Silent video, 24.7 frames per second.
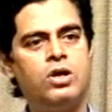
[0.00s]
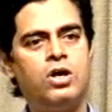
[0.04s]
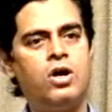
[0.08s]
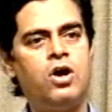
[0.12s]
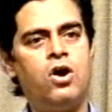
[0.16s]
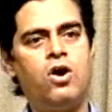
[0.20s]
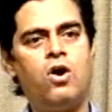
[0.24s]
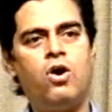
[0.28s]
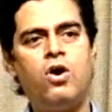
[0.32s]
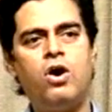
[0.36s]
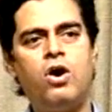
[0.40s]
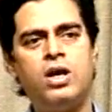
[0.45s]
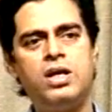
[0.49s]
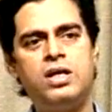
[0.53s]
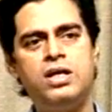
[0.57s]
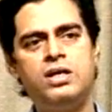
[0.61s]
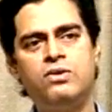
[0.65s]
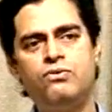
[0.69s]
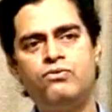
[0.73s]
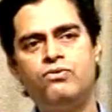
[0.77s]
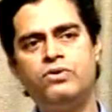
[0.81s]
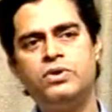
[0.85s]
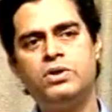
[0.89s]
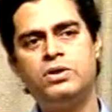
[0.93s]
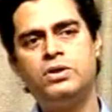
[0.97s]
Or
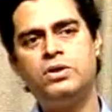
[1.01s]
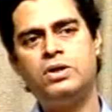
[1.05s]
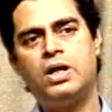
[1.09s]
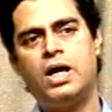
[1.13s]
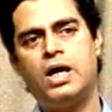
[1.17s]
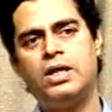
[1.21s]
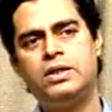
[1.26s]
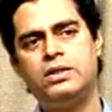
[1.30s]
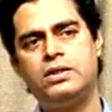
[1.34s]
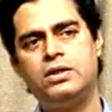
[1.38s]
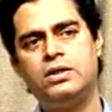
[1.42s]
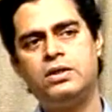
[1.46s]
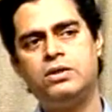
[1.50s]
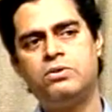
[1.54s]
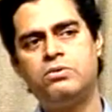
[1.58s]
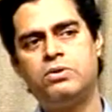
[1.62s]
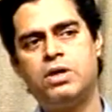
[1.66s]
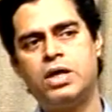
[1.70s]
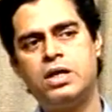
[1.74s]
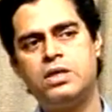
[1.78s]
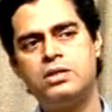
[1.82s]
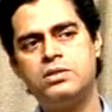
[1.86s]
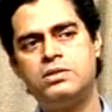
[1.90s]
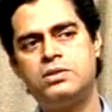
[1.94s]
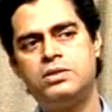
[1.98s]
even, I think you can
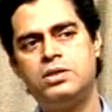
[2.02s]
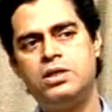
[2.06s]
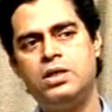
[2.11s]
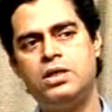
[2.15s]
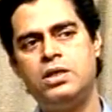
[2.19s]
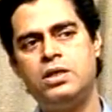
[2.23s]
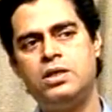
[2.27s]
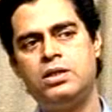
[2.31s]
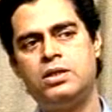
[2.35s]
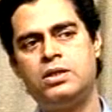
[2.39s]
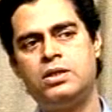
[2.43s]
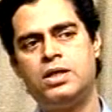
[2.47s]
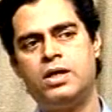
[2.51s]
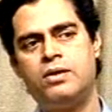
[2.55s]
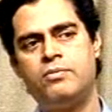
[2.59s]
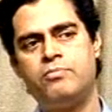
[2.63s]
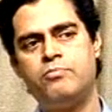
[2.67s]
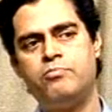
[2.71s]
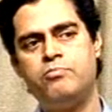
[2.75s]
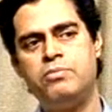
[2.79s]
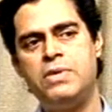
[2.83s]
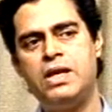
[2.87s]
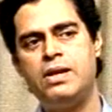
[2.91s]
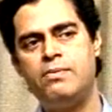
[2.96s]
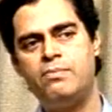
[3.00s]
see the
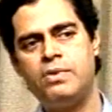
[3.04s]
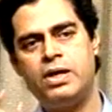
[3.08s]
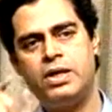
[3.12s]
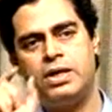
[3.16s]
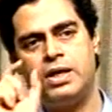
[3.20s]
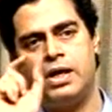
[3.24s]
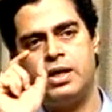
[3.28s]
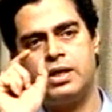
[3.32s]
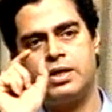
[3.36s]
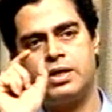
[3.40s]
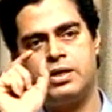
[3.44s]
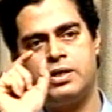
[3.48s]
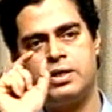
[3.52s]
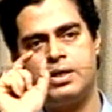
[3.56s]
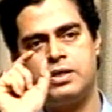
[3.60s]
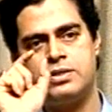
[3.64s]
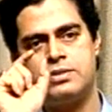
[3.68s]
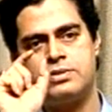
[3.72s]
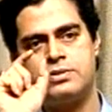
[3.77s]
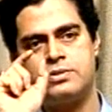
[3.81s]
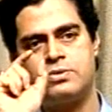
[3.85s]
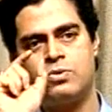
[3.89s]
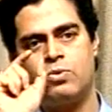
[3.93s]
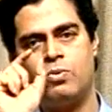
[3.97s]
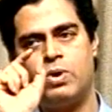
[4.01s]
Millman Halkias
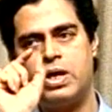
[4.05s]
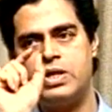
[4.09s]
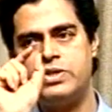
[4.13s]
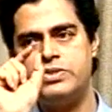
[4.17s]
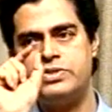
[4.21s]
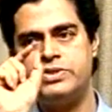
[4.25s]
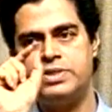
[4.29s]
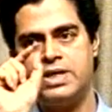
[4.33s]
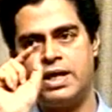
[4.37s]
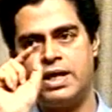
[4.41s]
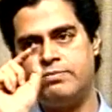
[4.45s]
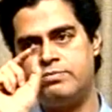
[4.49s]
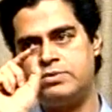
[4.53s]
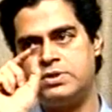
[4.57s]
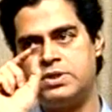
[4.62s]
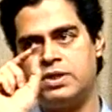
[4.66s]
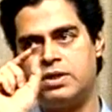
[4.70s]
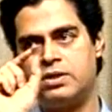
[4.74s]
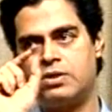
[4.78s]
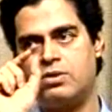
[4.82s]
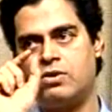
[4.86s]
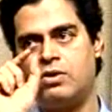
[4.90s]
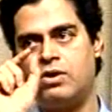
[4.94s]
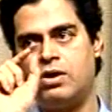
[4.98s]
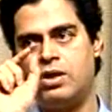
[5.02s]
one chapter
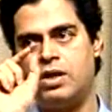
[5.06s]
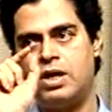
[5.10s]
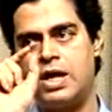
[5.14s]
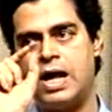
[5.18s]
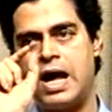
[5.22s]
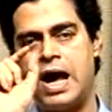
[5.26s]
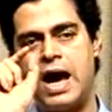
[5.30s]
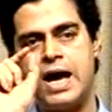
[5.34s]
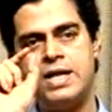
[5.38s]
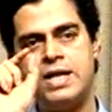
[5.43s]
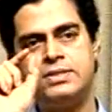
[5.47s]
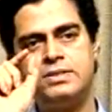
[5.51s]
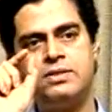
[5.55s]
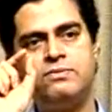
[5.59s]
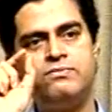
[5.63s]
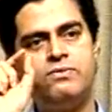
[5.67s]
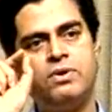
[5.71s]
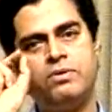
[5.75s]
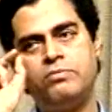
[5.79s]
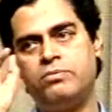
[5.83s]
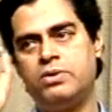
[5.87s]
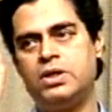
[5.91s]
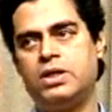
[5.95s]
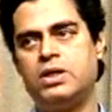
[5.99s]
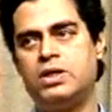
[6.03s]
called IC
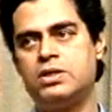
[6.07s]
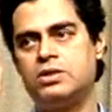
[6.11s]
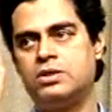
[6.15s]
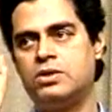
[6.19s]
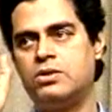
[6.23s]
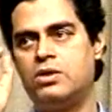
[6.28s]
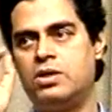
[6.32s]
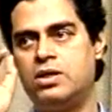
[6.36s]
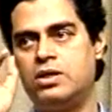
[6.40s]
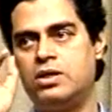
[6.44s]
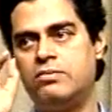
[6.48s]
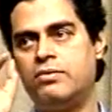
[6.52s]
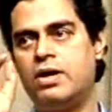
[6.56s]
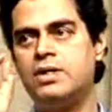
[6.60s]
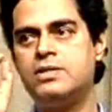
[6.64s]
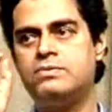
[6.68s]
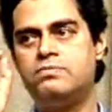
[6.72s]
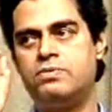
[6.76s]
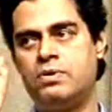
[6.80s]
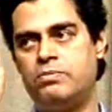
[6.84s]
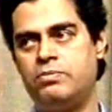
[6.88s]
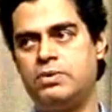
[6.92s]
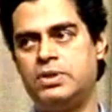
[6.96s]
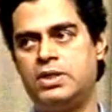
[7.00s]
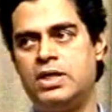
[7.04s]
fabrication or device
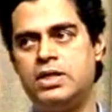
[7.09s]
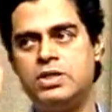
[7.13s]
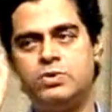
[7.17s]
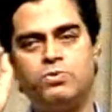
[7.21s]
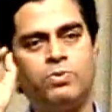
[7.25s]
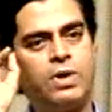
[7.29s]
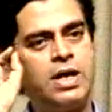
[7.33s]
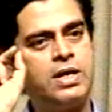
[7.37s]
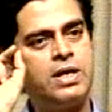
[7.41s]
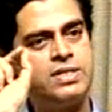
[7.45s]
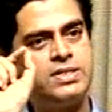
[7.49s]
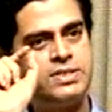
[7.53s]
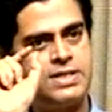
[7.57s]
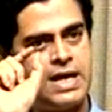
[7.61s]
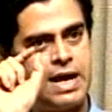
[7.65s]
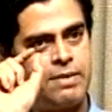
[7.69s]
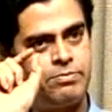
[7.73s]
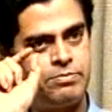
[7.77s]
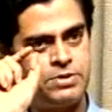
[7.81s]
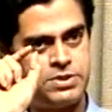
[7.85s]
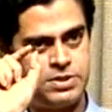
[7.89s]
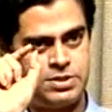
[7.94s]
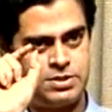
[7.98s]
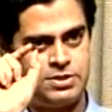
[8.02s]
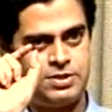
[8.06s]
fabrication. There is one
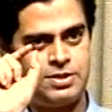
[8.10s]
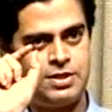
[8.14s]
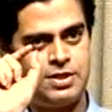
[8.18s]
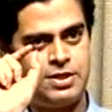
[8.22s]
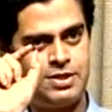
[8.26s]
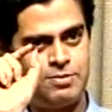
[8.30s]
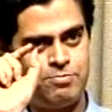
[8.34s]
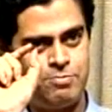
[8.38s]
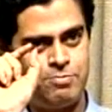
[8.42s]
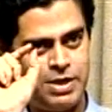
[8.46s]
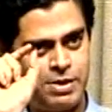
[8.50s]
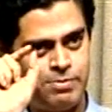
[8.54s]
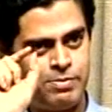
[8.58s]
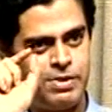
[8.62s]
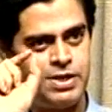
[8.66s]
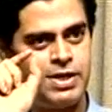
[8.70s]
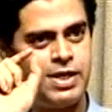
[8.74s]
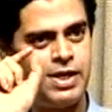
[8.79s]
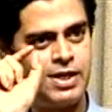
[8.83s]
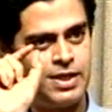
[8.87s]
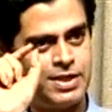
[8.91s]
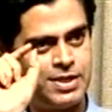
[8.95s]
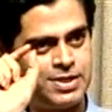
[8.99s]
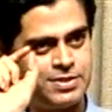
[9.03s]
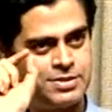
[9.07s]
chapter in Millman
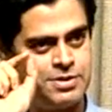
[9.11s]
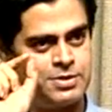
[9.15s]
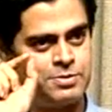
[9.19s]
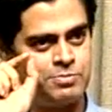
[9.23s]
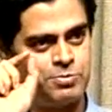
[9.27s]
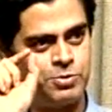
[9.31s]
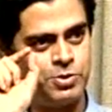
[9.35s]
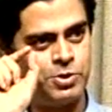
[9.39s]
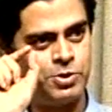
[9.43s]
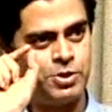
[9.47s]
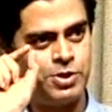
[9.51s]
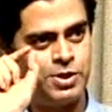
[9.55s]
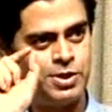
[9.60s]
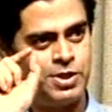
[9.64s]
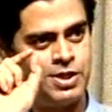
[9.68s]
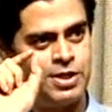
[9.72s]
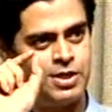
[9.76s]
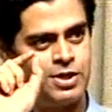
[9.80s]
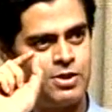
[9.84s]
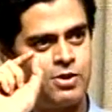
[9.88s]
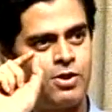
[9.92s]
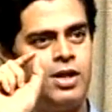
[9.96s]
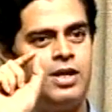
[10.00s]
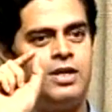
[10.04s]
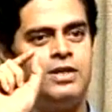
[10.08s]
Halkias' book
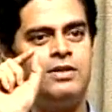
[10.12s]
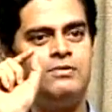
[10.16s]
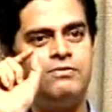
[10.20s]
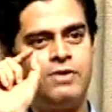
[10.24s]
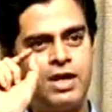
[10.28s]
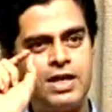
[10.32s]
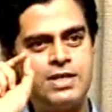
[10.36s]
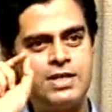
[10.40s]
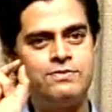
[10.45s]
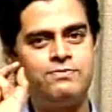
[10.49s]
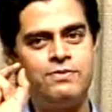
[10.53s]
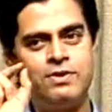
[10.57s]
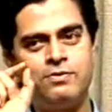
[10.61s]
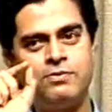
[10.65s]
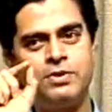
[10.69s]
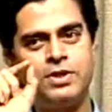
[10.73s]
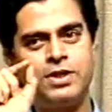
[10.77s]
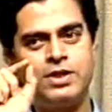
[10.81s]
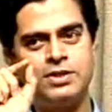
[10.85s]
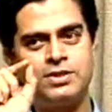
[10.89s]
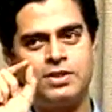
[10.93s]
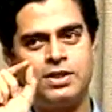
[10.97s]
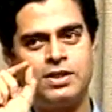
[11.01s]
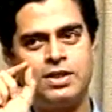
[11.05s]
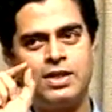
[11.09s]
called device
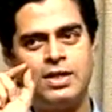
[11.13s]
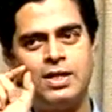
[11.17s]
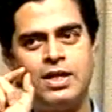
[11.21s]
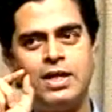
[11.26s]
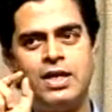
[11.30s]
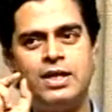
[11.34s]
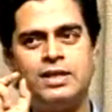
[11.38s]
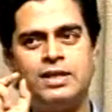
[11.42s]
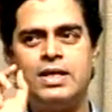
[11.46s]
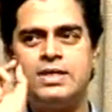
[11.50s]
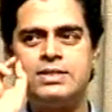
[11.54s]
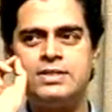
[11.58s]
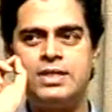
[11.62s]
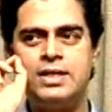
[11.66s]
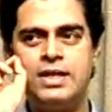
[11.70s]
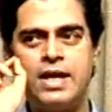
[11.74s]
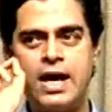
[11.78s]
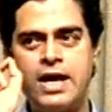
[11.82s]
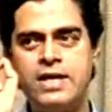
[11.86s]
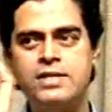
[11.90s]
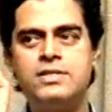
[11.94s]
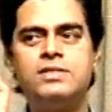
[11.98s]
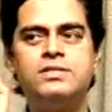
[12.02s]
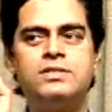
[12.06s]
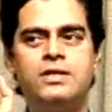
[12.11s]
fabrication. That's a
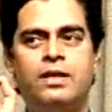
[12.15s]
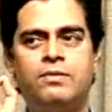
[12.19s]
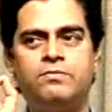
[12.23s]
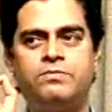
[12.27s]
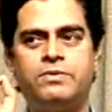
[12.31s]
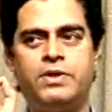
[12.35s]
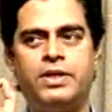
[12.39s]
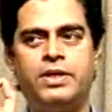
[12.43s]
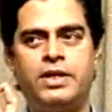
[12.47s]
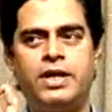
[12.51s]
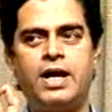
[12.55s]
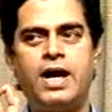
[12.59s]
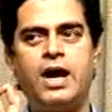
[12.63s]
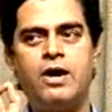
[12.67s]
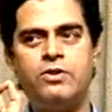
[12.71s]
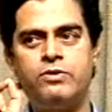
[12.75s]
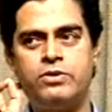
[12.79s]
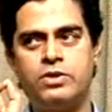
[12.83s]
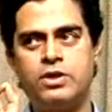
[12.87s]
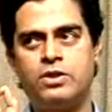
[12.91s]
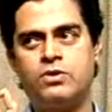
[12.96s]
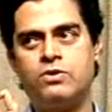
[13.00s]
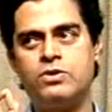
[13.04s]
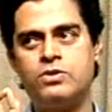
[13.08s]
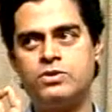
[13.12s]
nice chapter. I would
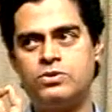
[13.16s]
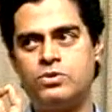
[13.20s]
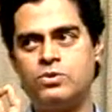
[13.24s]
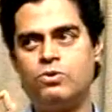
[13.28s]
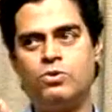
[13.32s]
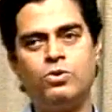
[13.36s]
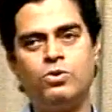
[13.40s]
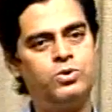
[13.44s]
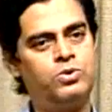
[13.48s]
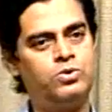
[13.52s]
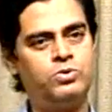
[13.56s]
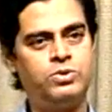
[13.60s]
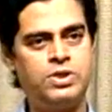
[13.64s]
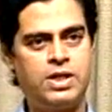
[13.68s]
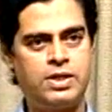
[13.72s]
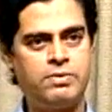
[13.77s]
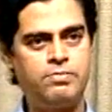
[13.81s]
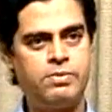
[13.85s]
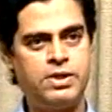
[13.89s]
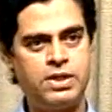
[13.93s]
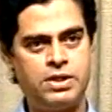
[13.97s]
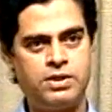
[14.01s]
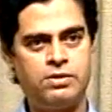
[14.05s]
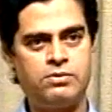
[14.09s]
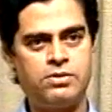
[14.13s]
request you to go through that
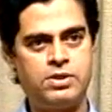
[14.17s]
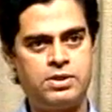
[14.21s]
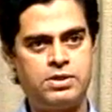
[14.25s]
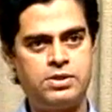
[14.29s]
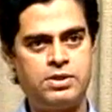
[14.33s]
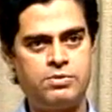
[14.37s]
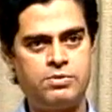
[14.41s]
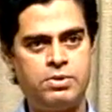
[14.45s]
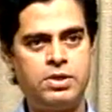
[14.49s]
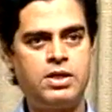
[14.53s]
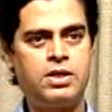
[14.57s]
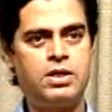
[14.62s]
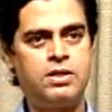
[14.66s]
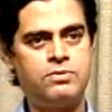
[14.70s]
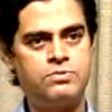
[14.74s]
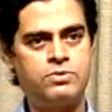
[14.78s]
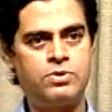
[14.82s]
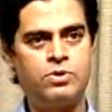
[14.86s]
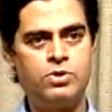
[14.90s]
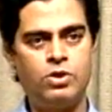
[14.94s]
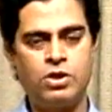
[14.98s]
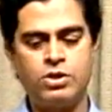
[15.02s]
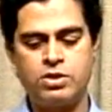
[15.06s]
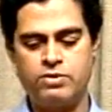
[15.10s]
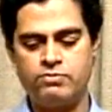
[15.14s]
particular chapter. It gives you a
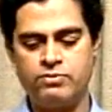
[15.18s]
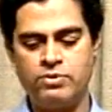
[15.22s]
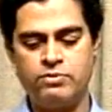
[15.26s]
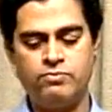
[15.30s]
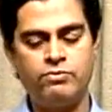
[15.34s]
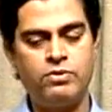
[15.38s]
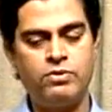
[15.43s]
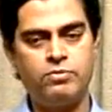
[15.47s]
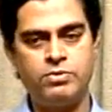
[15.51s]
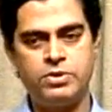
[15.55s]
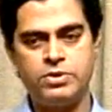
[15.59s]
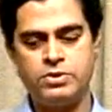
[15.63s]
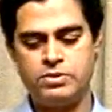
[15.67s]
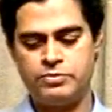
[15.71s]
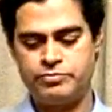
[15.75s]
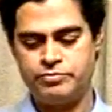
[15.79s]
lot of information.